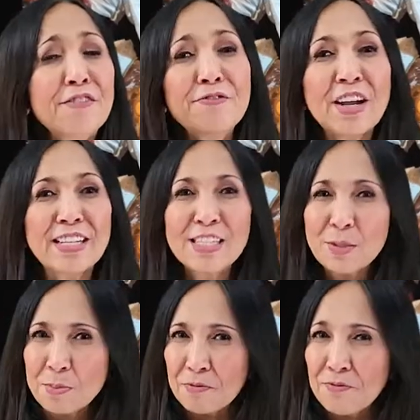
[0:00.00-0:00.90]
the
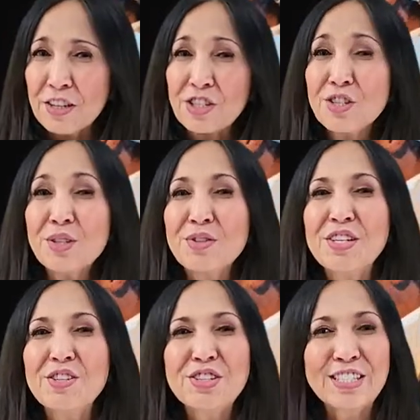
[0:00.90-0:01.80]
finest professional
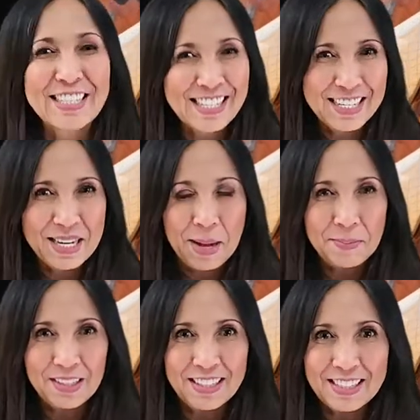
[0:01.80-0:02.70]
theaters in
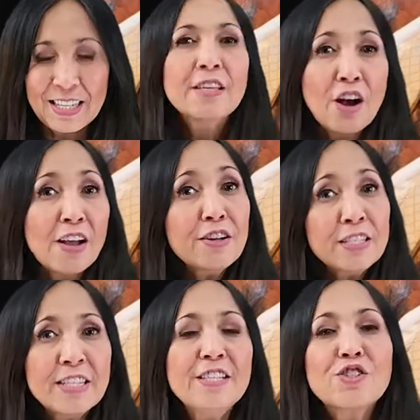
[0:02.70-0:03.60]
Indianapolis. The I
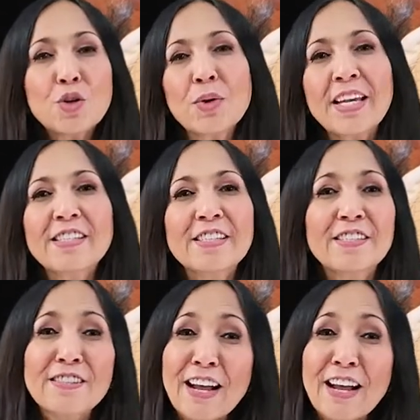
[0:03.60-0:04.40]
R T showcases